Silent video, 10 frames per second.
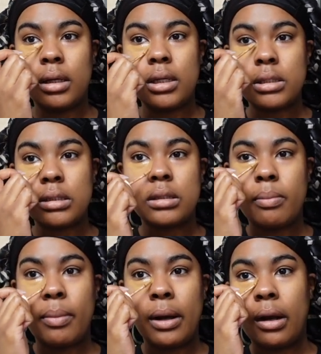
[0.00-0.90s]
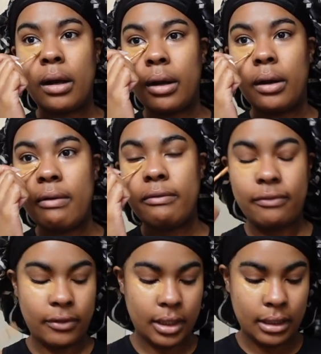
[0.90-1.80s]
It's
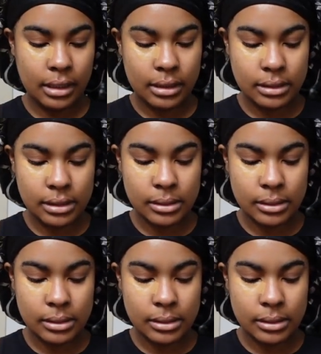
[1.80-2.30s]
perfect.